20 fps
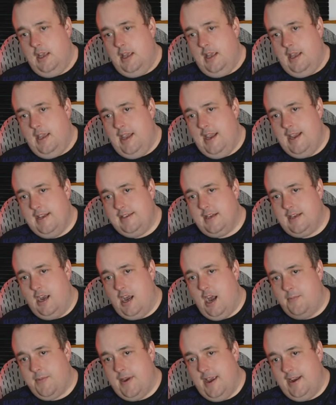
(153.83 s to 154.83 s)
It's
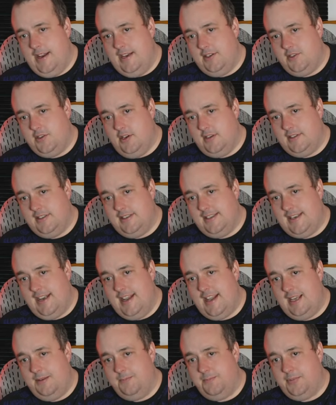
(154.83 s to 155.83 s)
up and it just
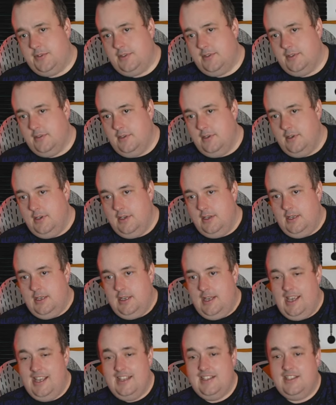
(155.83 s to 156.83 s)
dips.
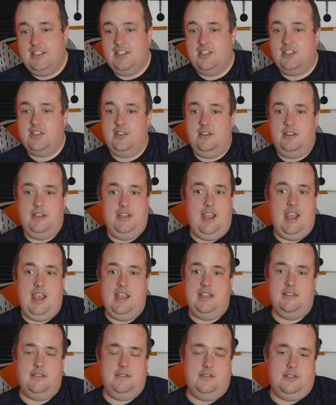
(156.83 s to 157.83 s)
It
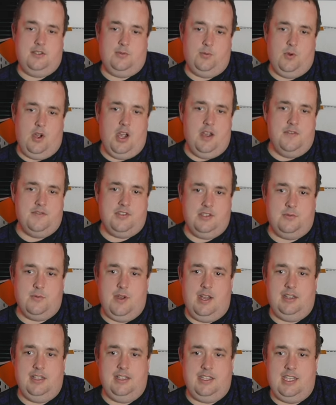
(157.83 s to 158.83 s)
swerves as
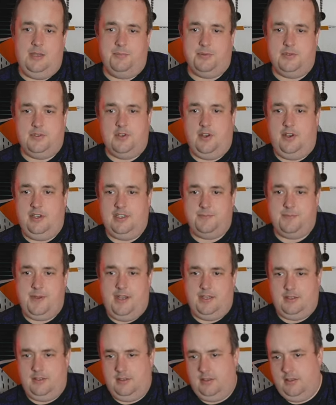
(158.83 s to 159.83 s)
well. The keeper's not
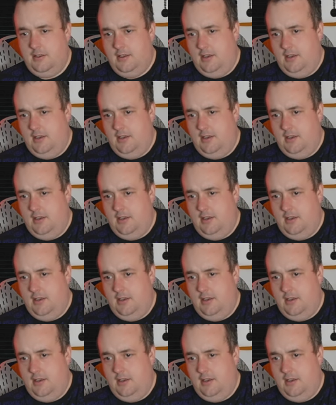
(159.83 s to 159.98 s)
expecting it.